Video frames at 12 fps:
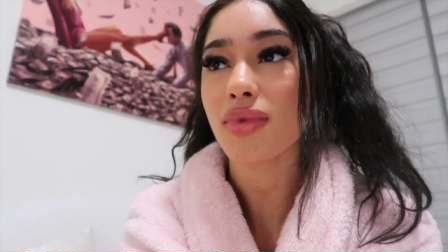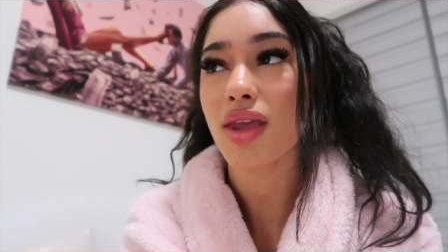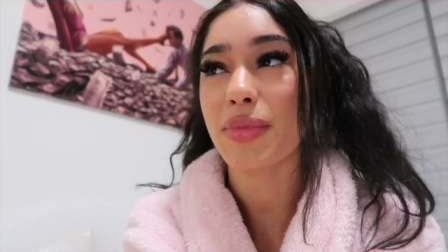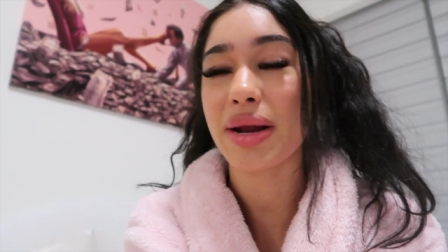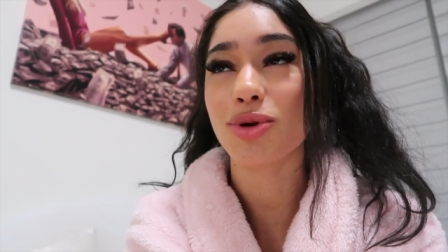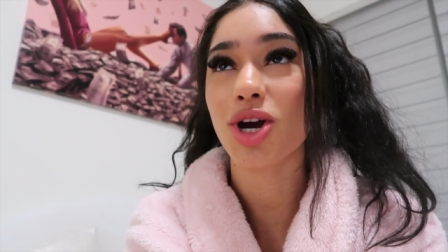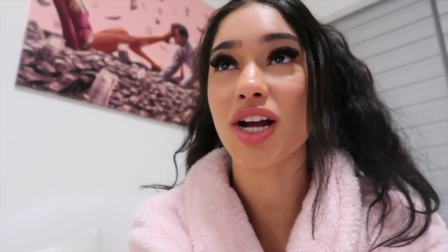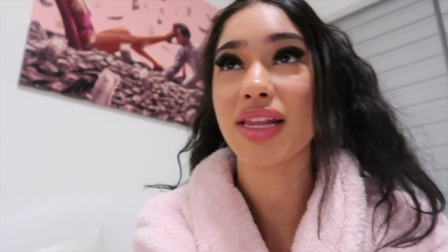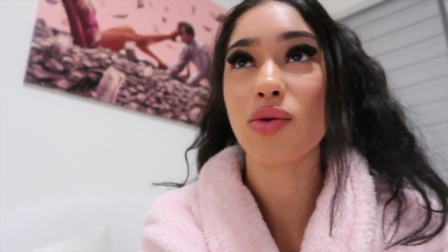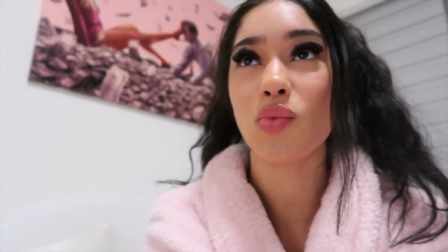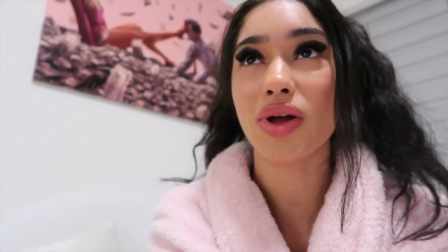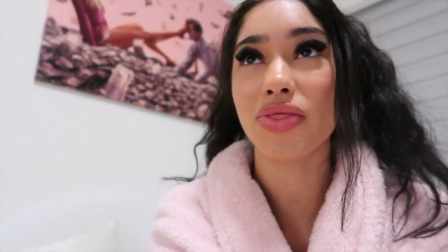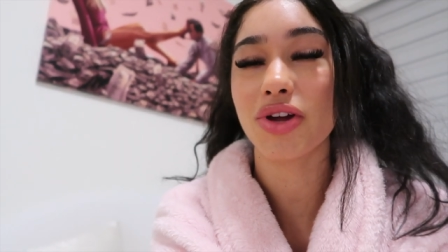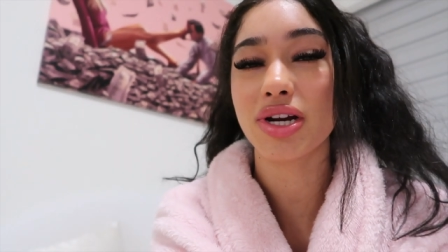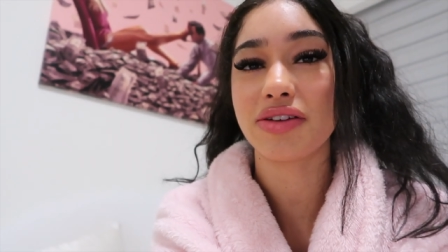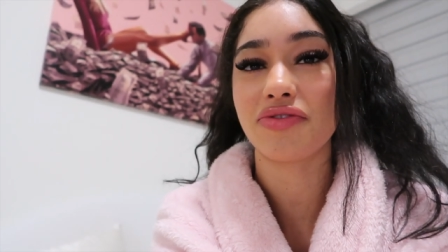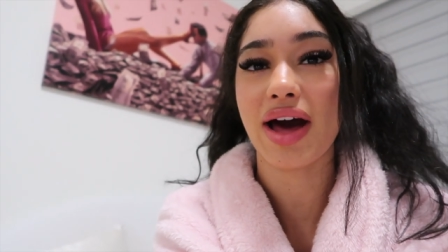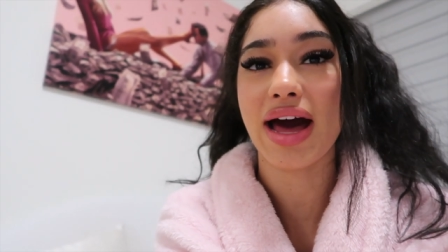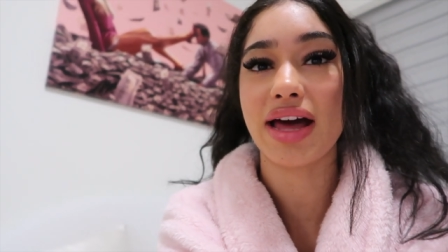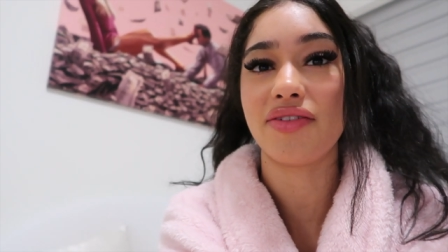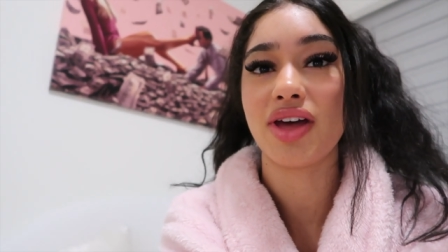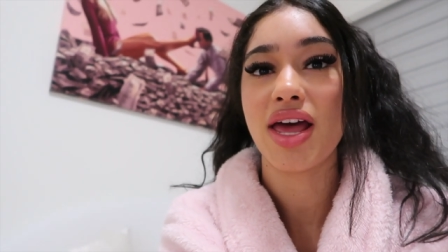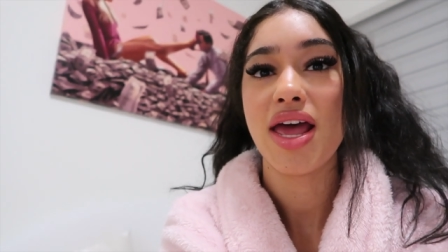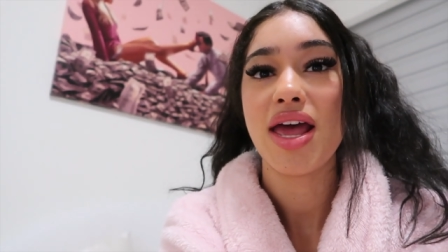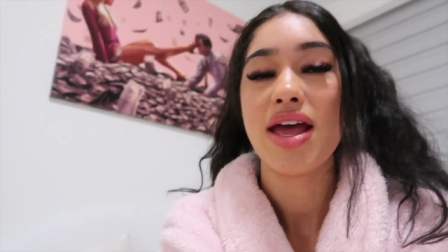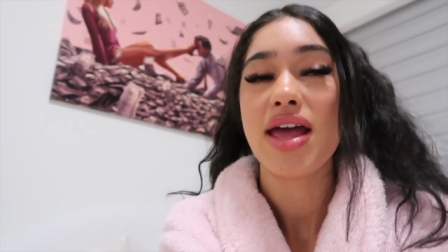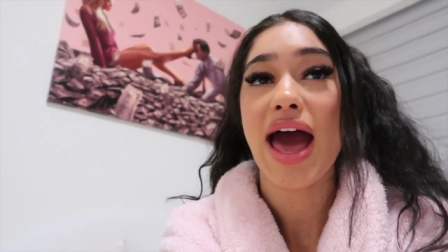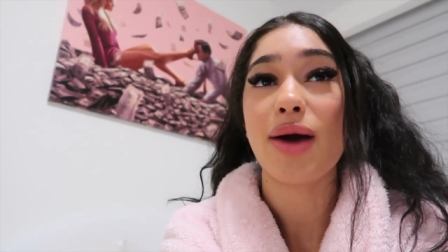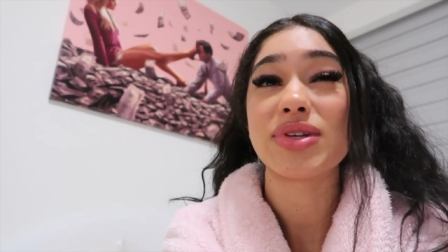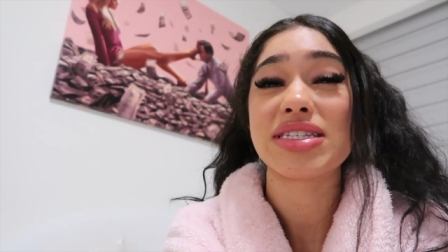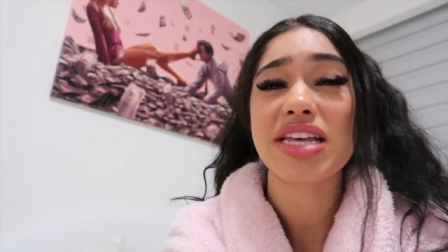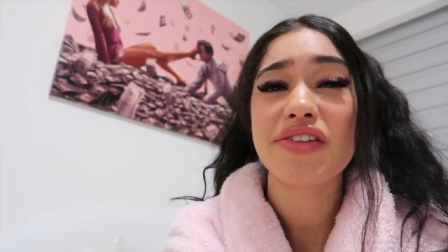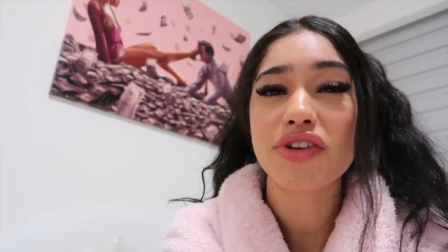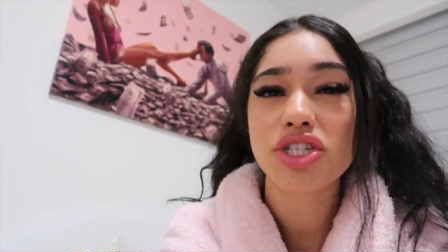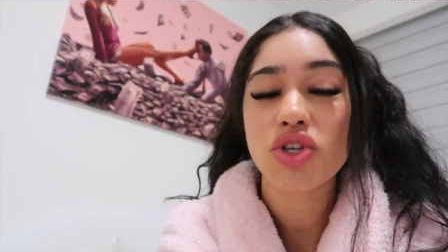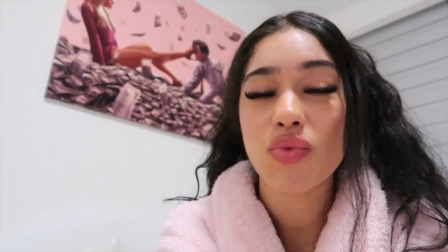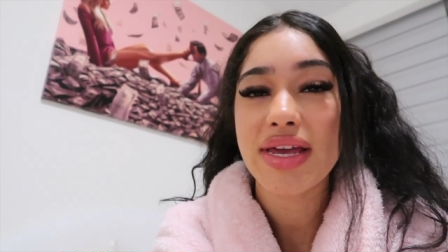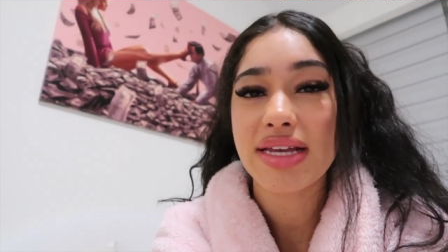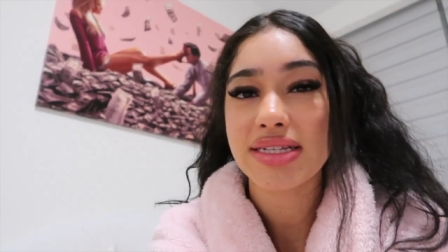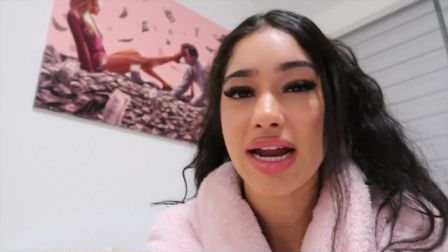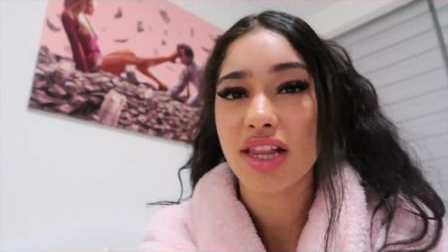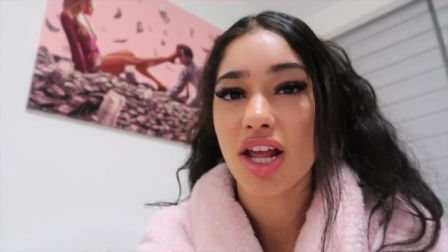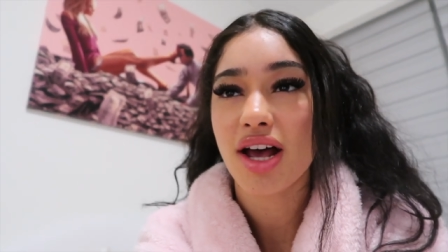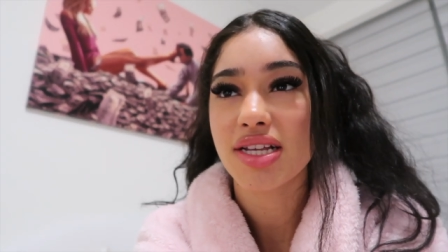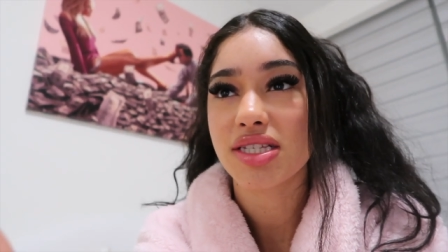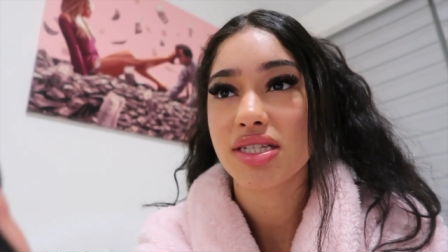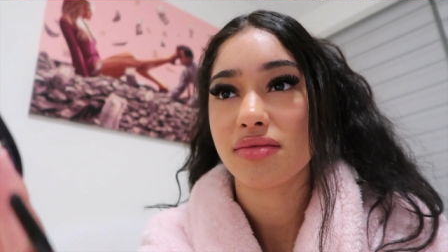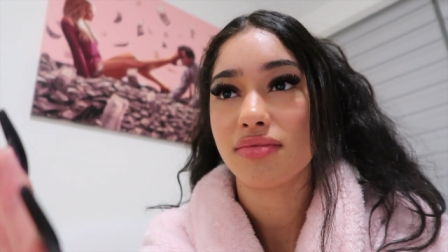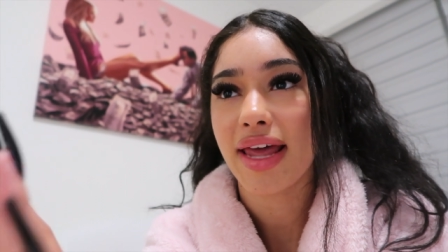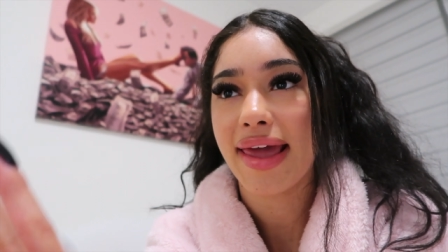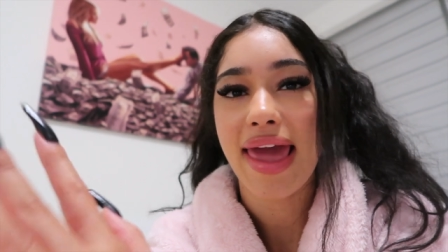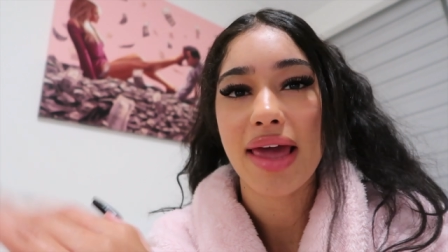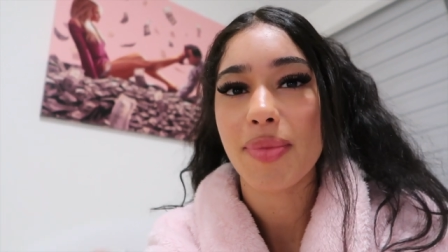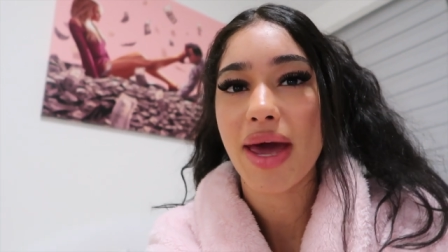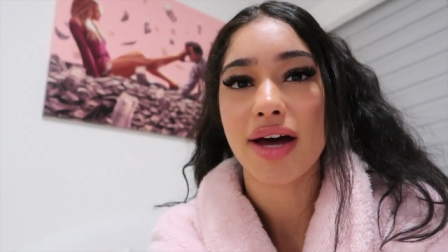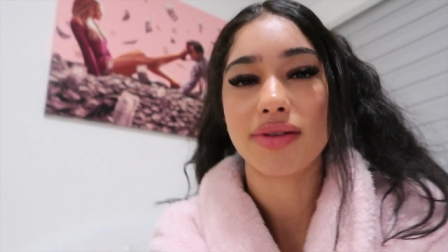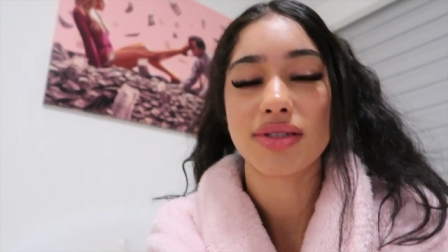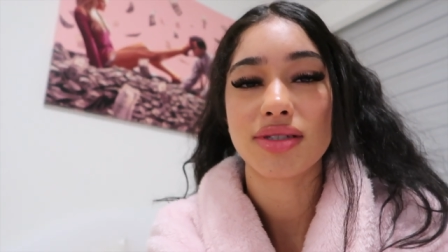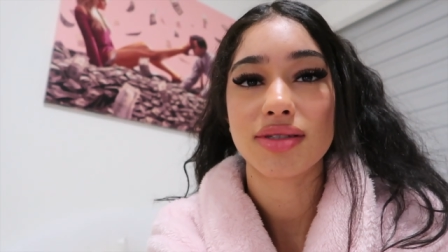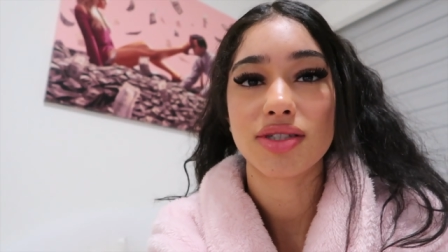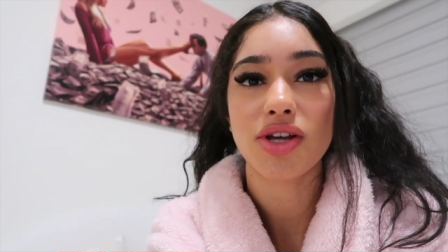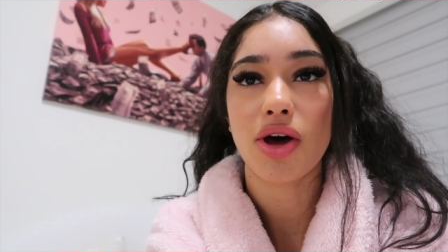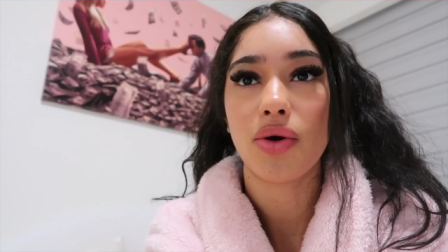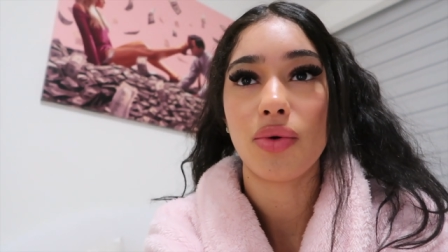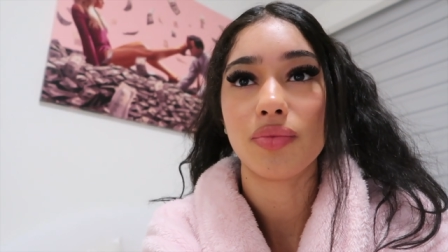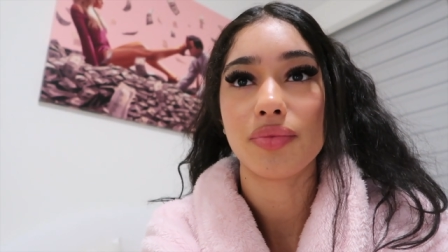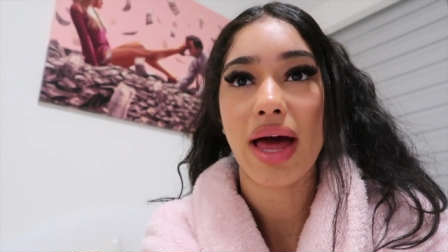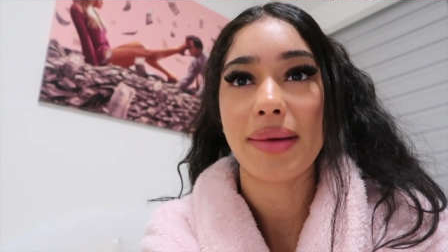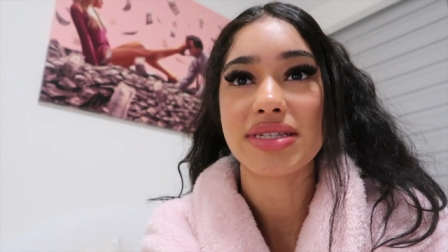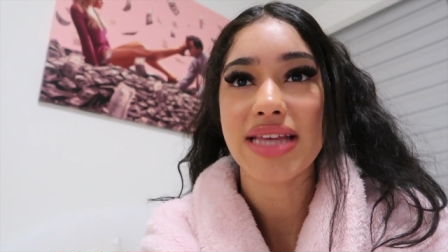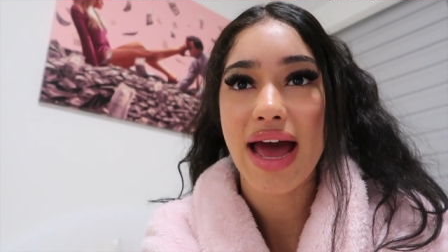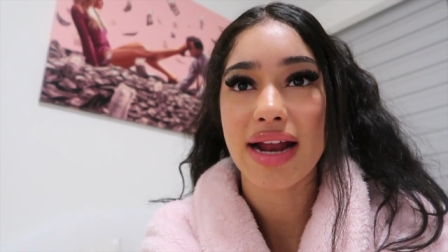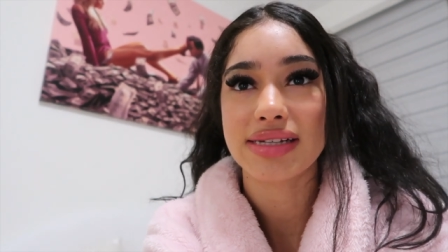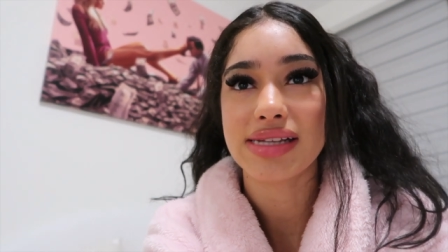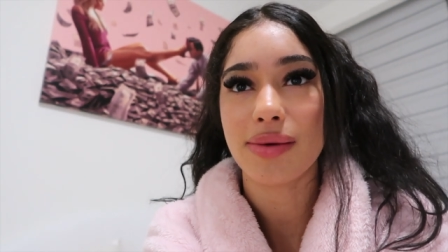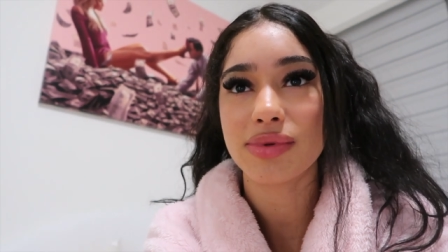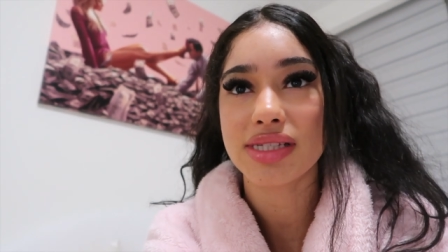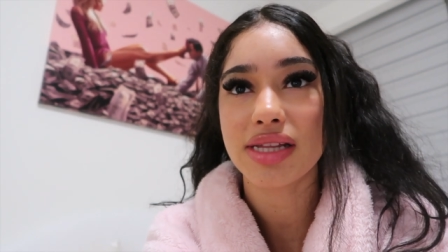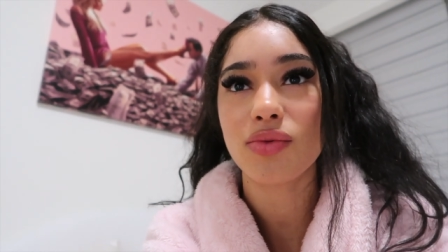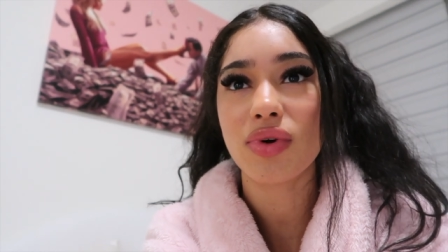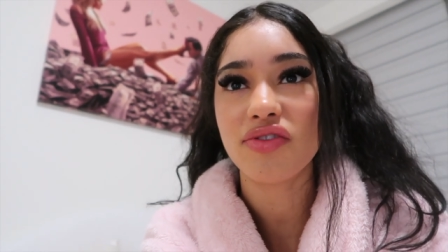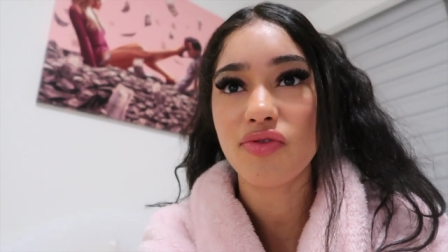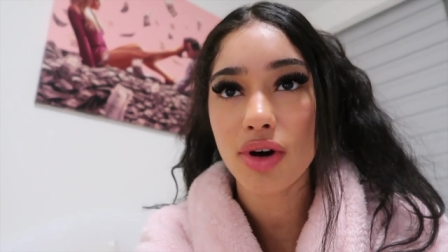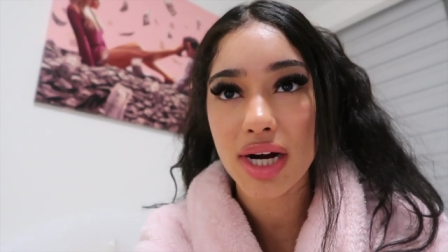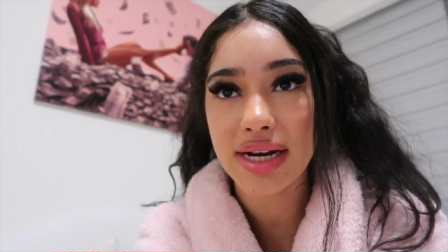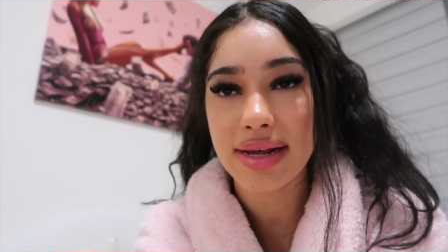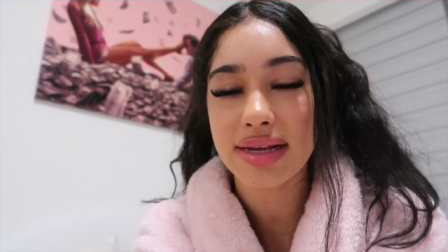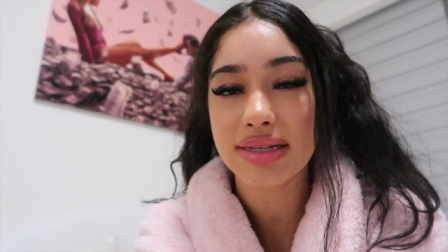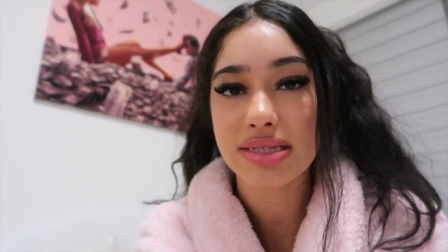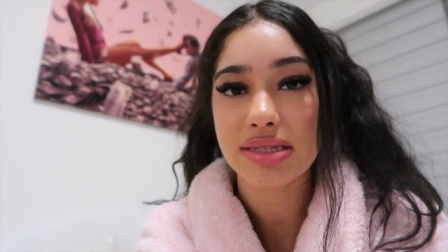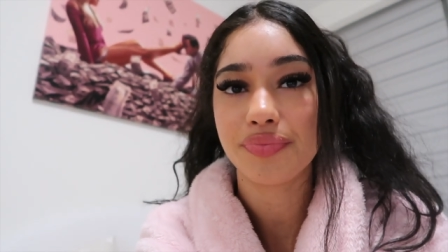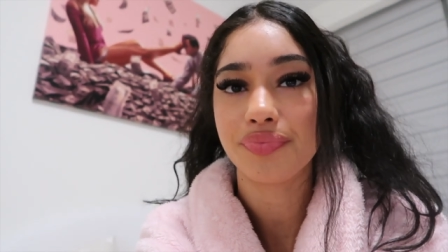But I'm currently 135. I was sick for two weeks and I lost like eight pounds. So I'm sad because I was in the 140s.